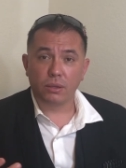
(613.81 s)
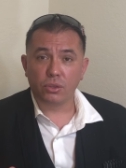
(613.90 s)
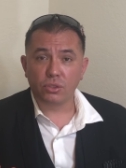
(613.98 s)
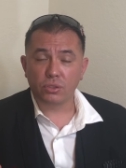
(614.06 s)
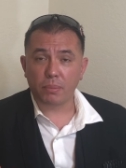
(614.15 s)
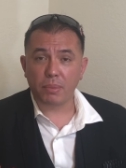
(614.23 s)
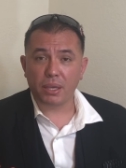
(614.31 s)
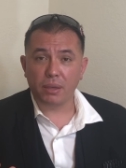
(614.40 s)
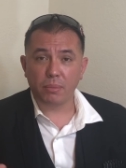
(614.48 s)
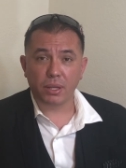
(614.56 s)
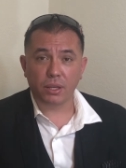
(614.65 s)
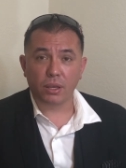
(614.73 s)
you start
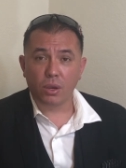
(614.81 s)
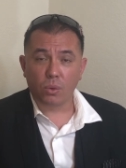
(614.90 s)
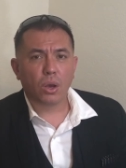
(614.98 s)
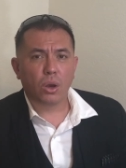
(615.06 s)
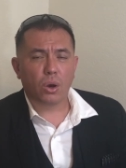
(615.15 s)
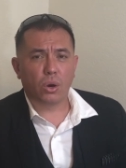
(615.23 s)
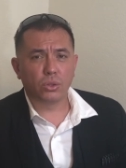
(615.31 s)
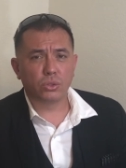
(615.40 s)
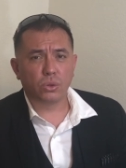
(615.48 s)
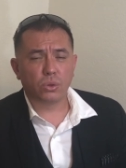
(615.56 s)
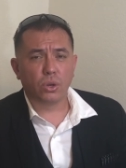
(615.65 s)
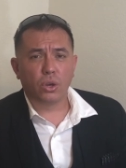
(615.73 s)
making money.
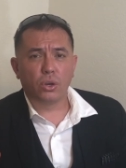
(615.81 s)
Also,